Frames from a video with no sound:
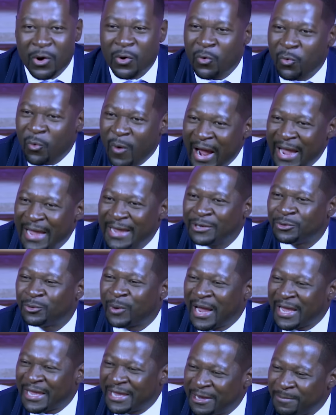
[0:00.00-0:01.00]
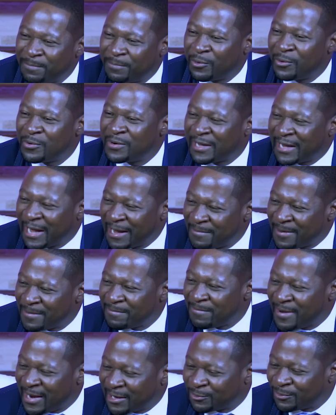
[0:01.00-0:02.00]
Why do I keep on coming
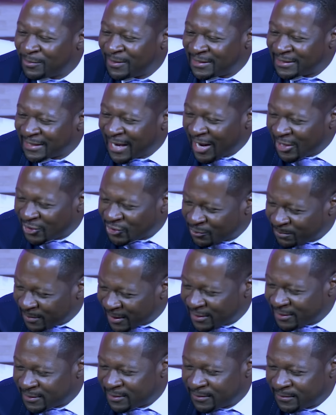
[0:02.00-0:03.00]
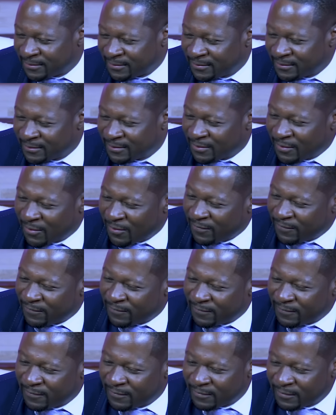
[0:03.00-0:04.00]
back to this aspect
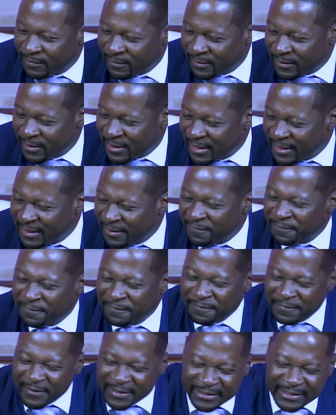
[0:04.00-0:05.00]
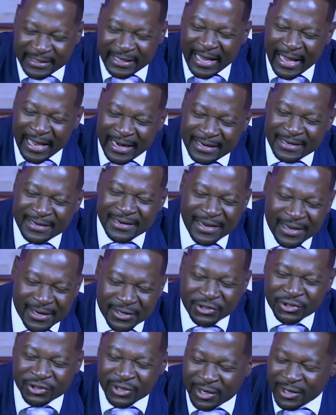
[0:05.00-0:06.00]
of the physical
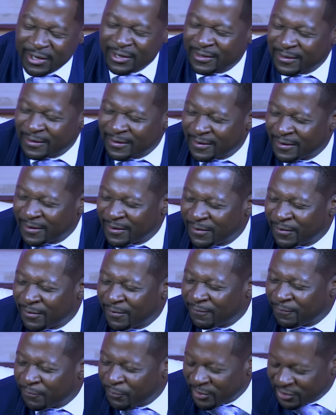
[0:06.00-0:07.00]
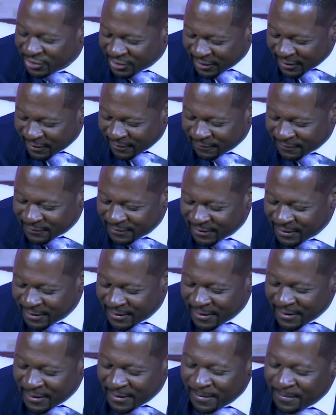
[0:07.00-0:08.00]
nature of witchcraft?
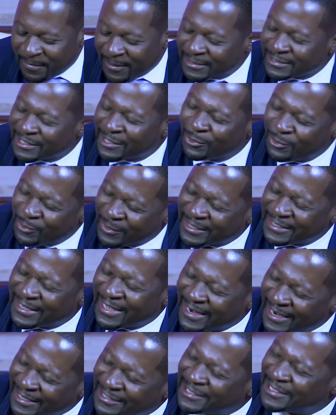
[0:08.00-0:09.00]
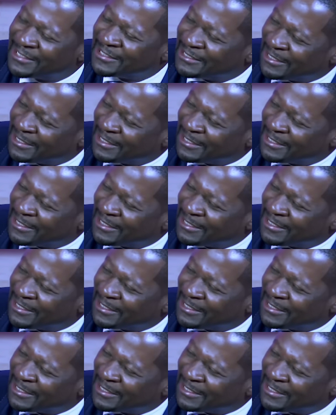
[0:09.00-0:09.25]
Pastor, look at Galatians